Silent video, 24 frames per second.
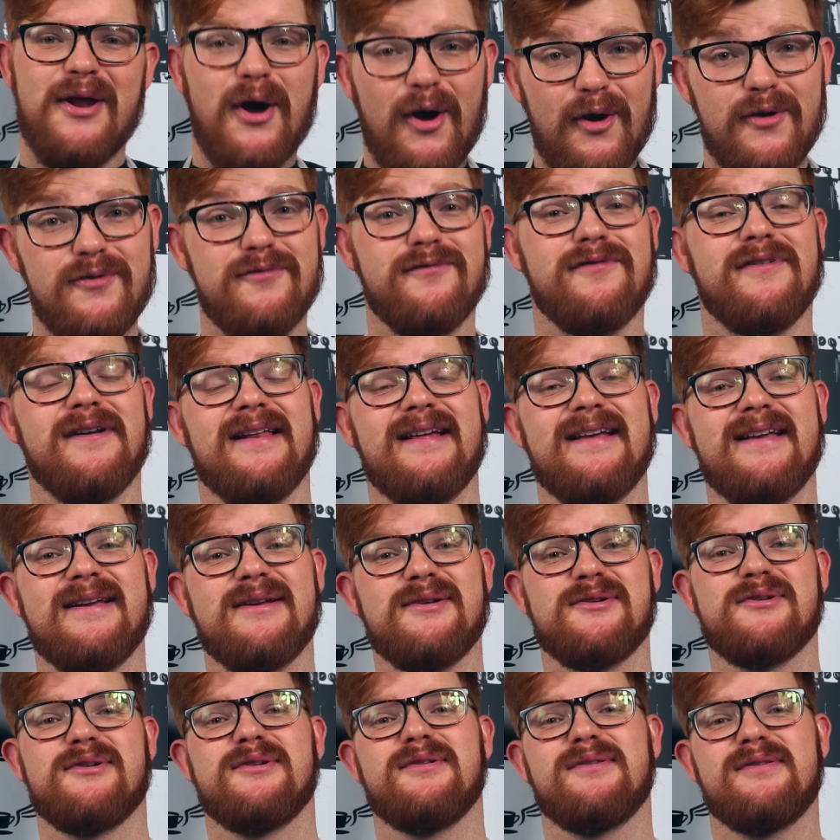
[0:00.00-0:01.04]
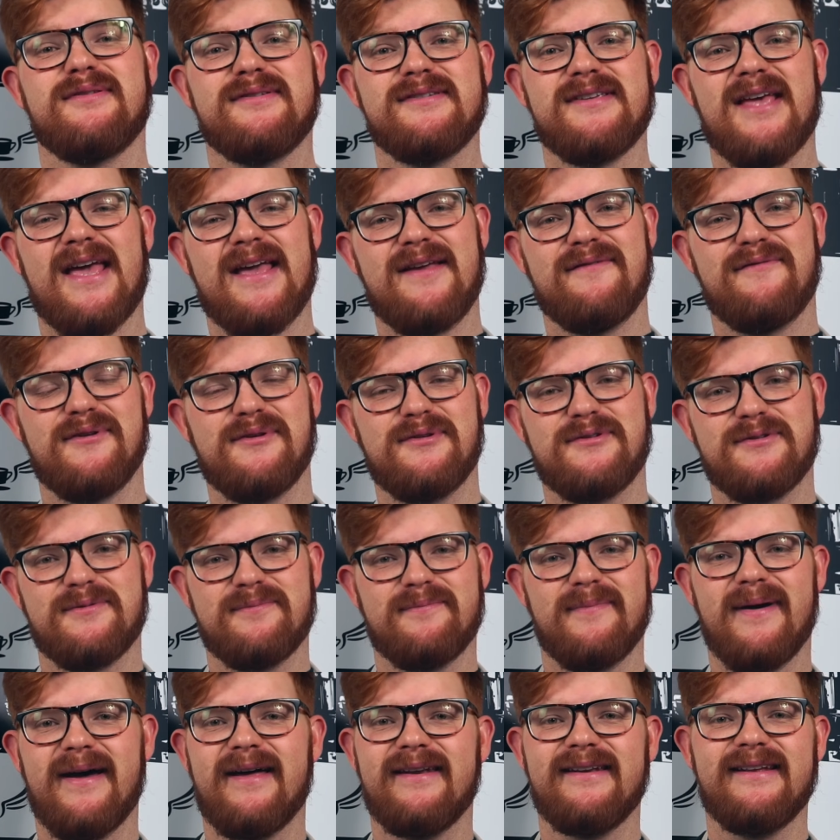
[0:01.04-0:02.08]
hopefully it should save you
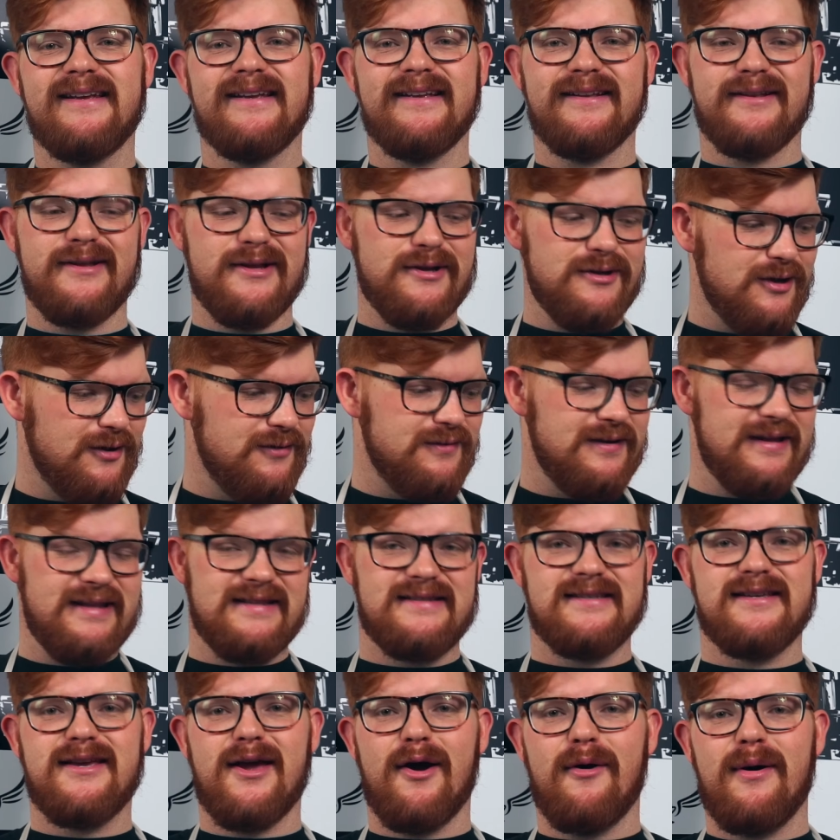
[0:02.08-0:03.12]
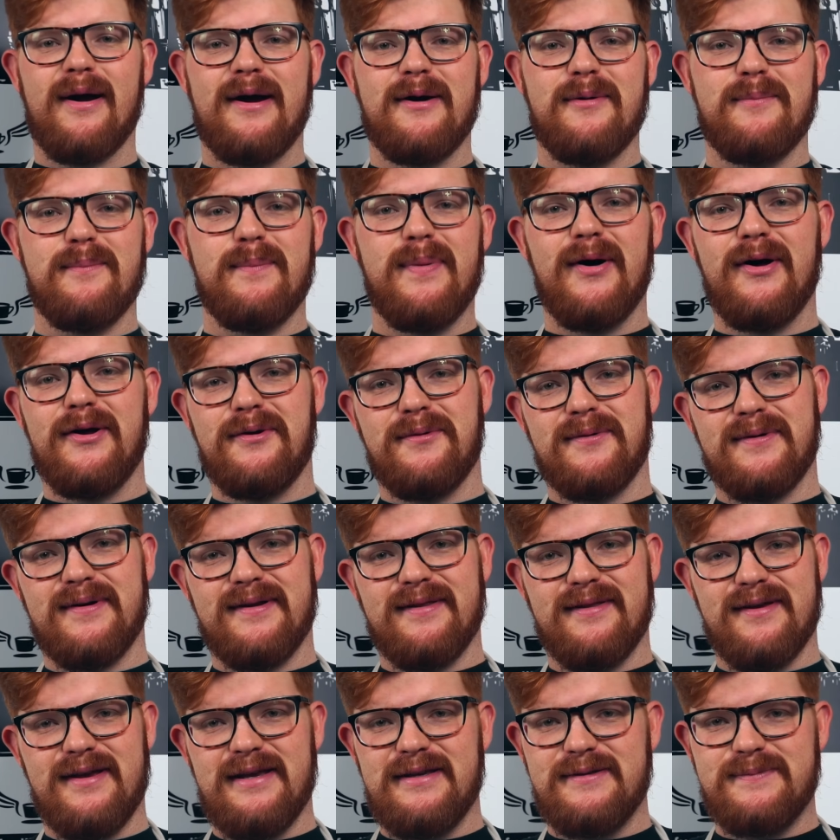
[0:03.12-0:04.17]
some money and you don't need to go out and buy one
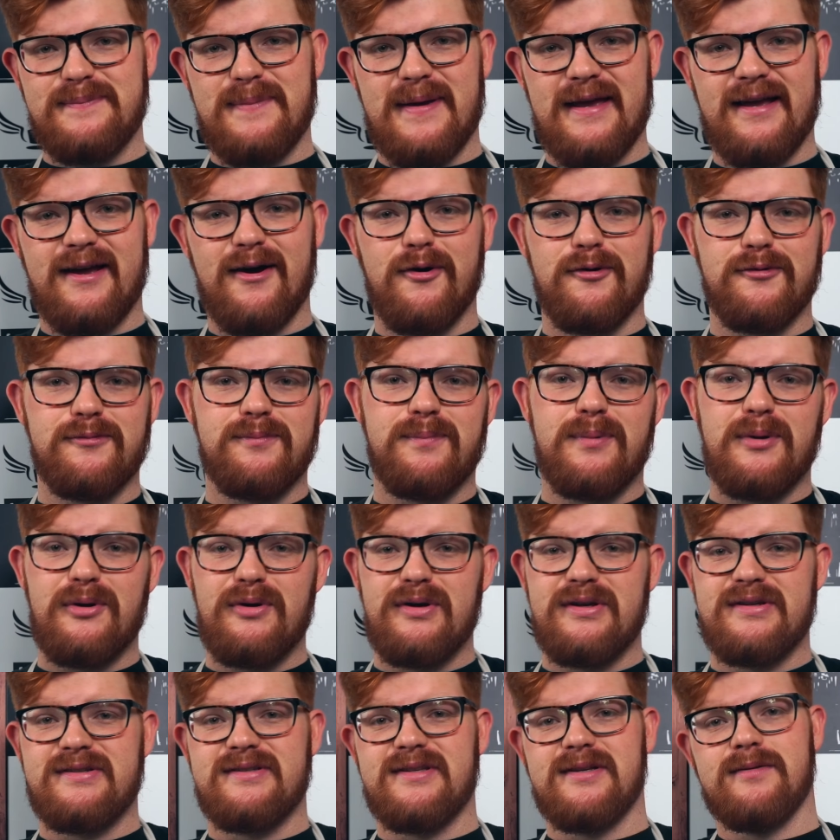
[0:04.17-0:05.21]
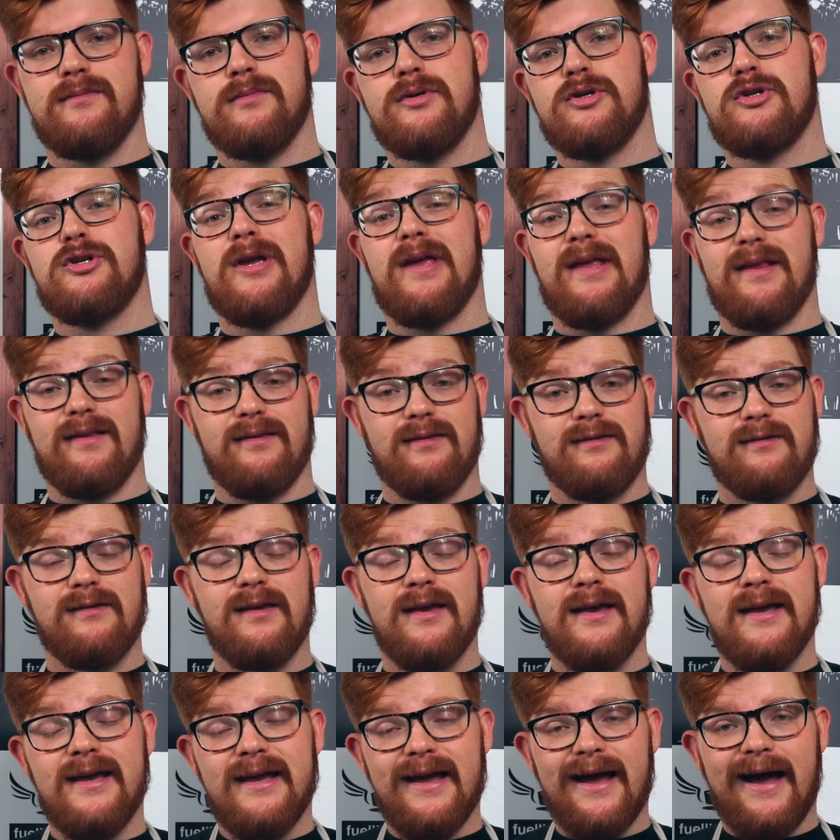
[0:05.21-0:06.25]
of these big old barista
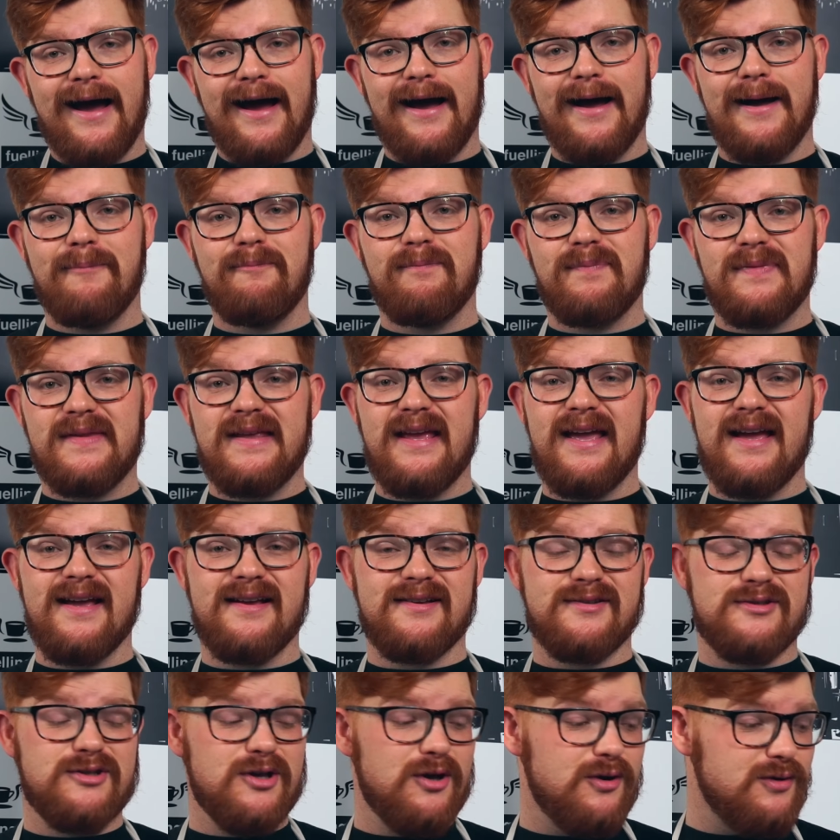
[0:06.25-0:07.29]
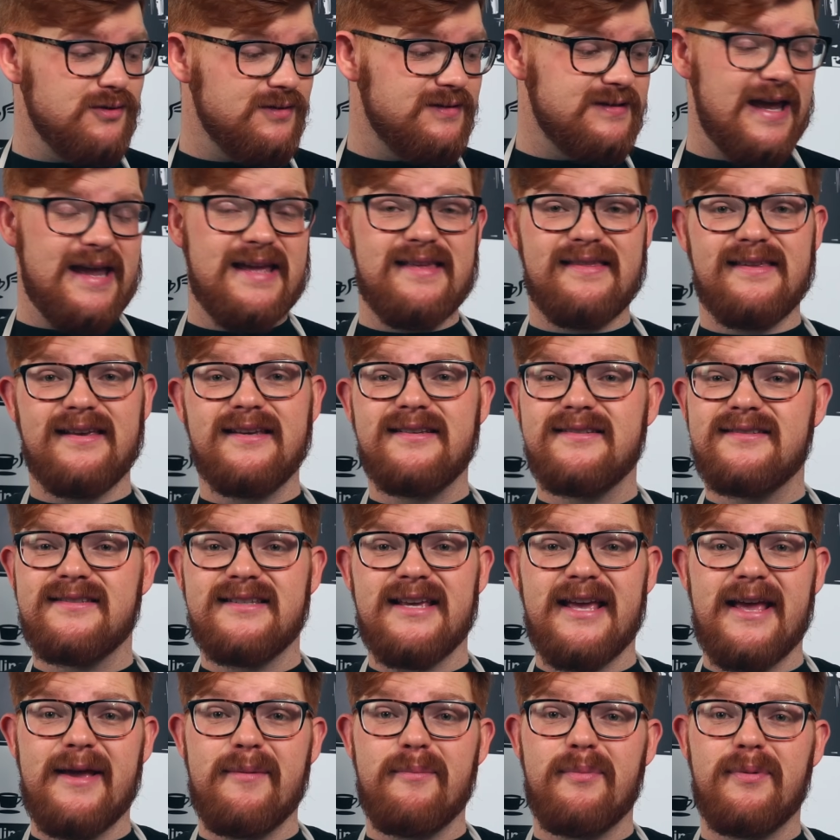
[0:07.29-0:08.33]
machines. Yeah, so take this
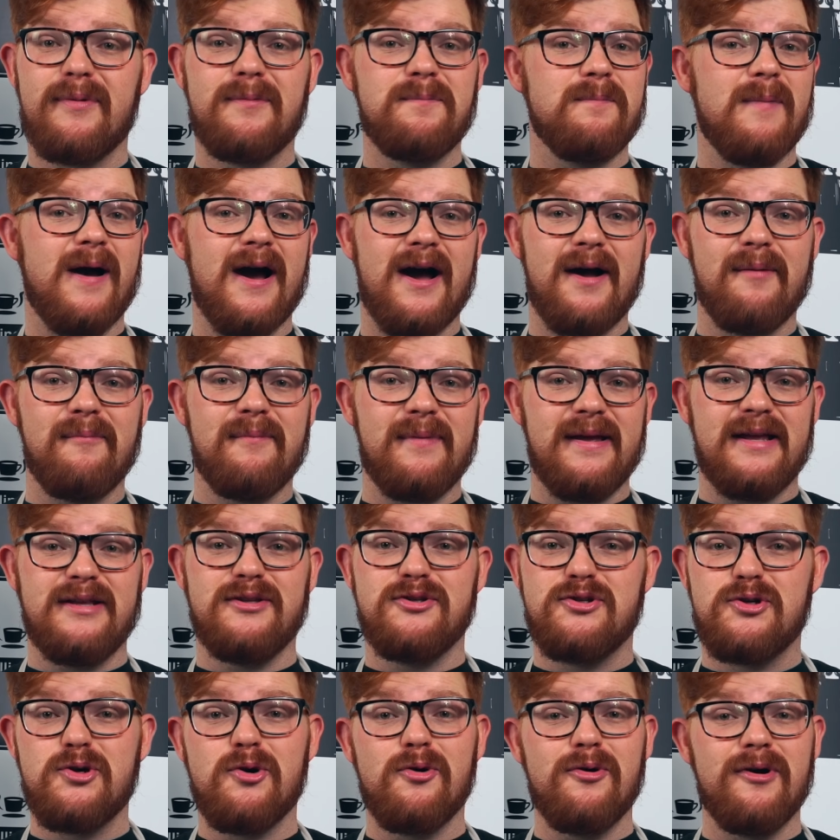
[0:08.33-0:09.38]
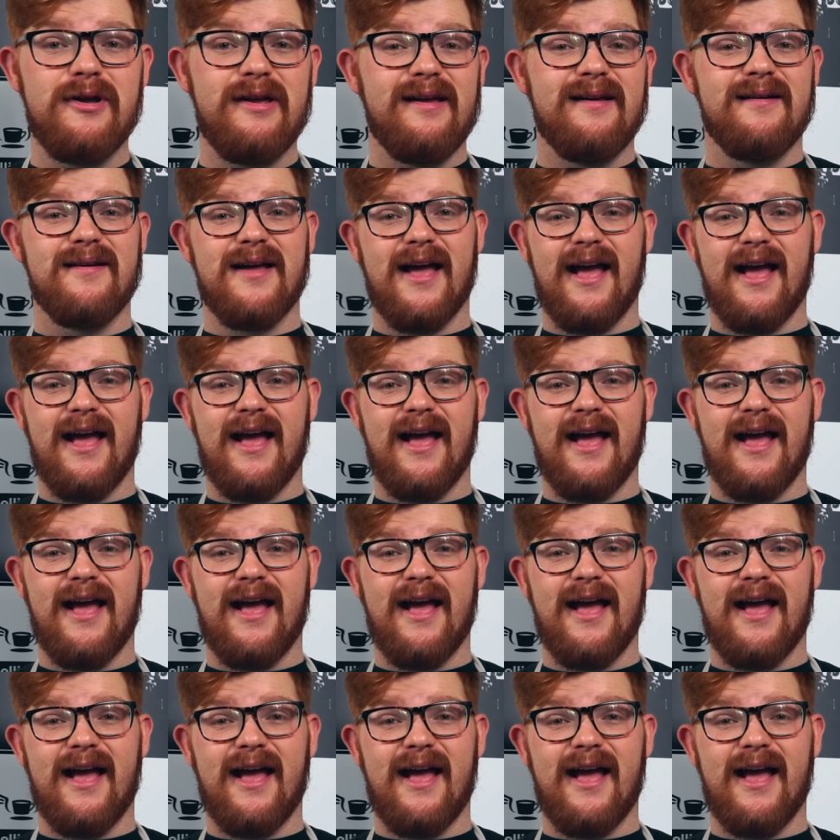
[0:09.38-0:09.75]
tip, enjoy it,